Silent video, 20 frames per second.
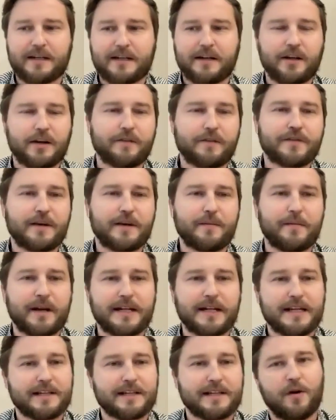And, you know, if
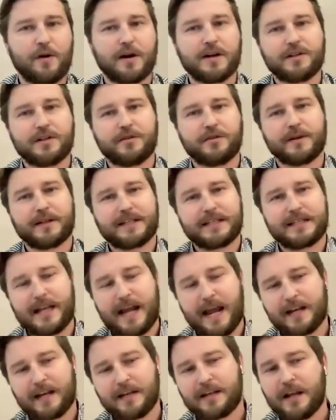somebody doesn't want to
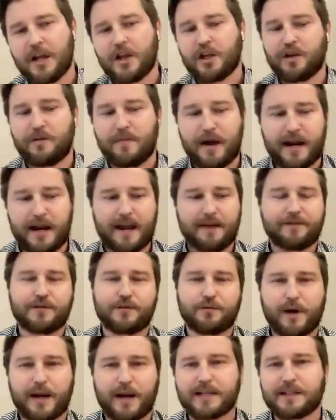extend, you might have
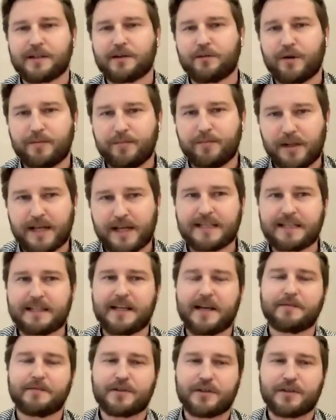to raise and replace them.